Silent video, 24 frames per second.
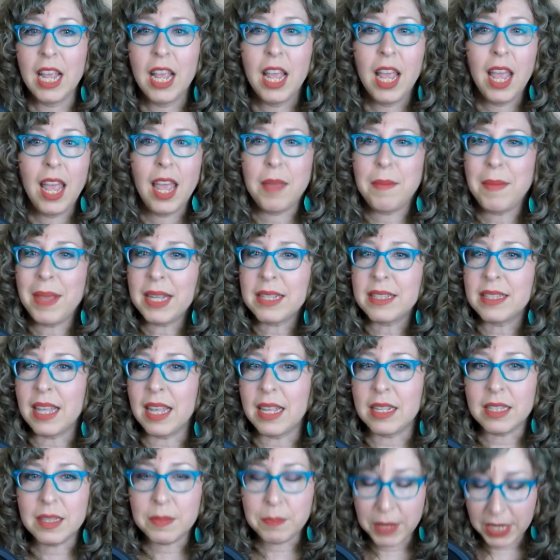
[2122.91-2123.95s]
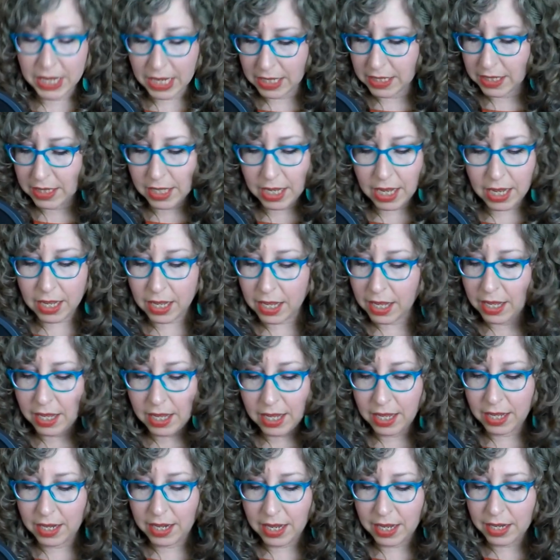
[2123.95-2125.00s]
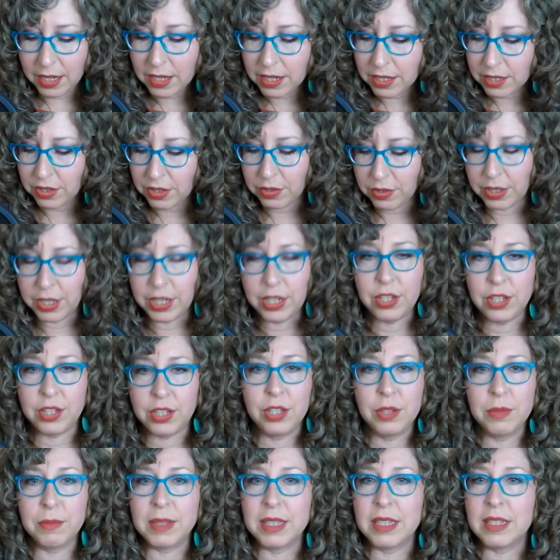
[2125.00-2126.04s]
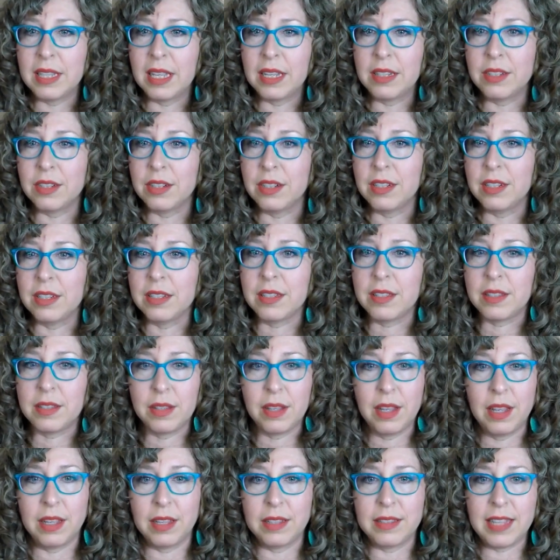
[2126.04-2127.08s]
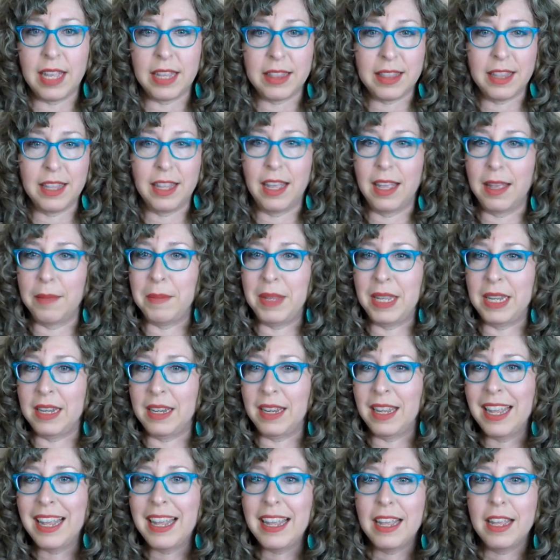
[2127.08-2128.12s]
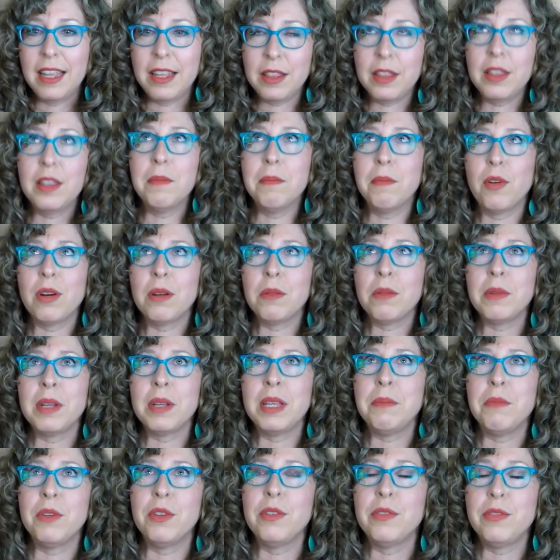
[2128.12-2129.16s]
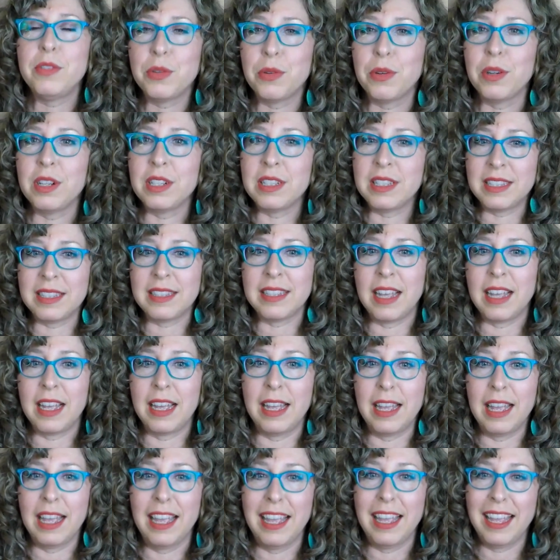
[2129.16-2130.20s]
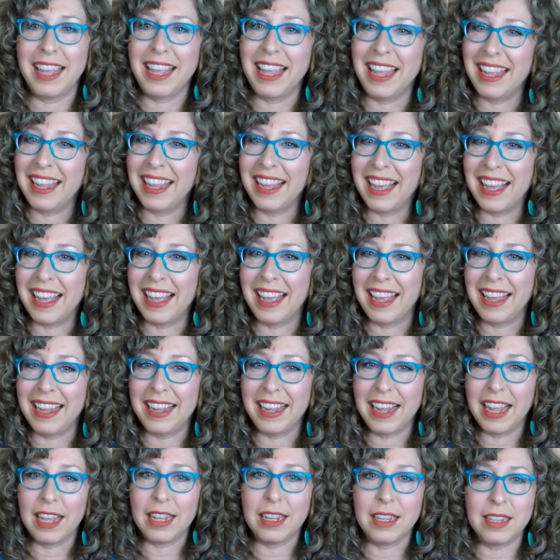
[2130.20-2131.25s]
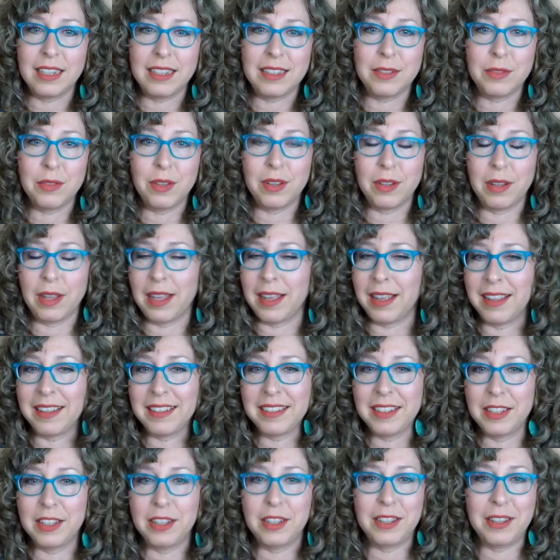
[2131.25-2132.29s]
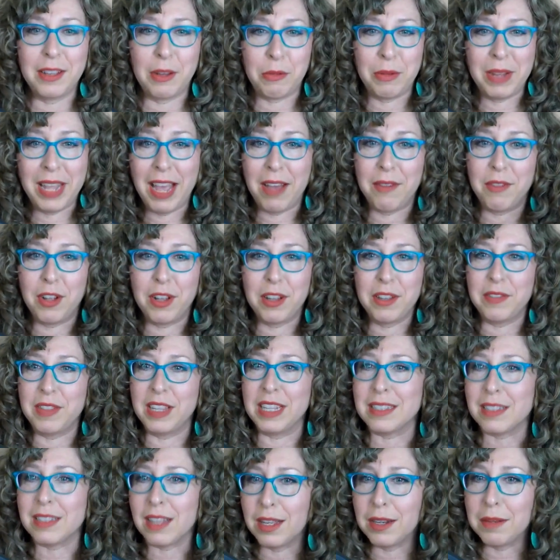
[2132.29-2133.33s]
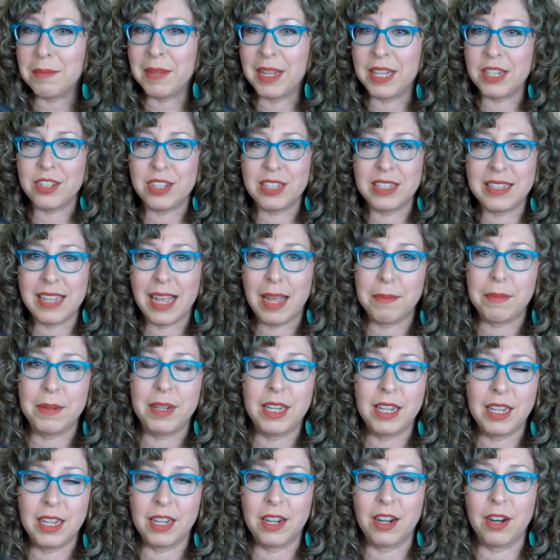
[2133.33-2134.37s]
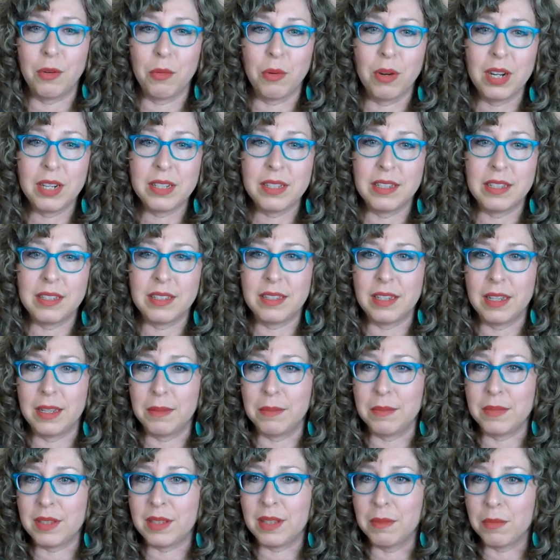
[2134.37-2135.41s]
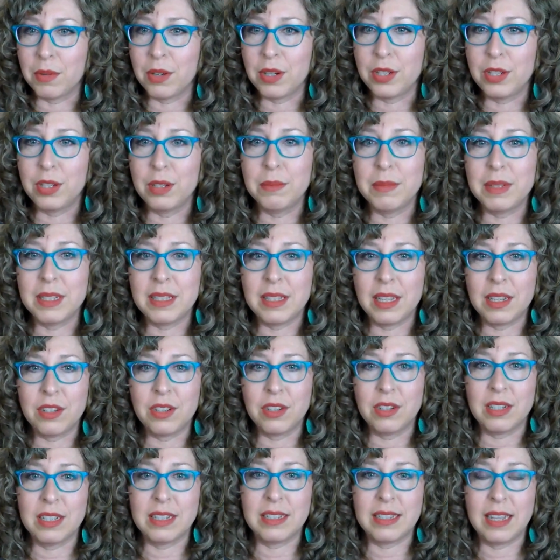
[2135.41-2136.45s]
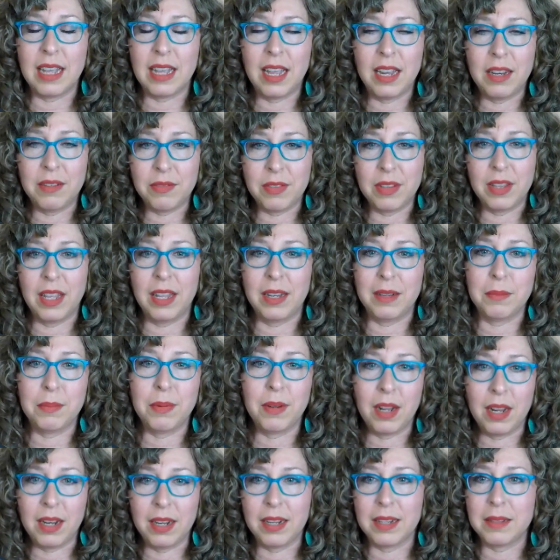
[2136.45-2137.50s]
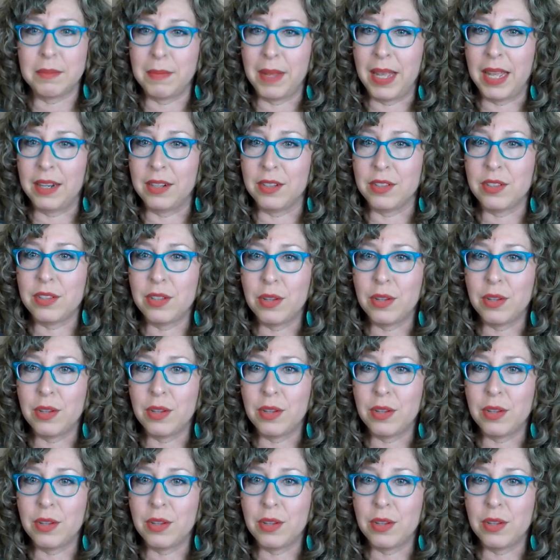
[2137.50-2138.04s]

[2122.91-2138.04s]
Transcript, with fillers: It makes sense because in industry, human centered is is at. I mean, the more we move towards uh, AI and uh, Mm-hmm. we have all of these automations happening in our work systems, the more human centered design for the end product matters.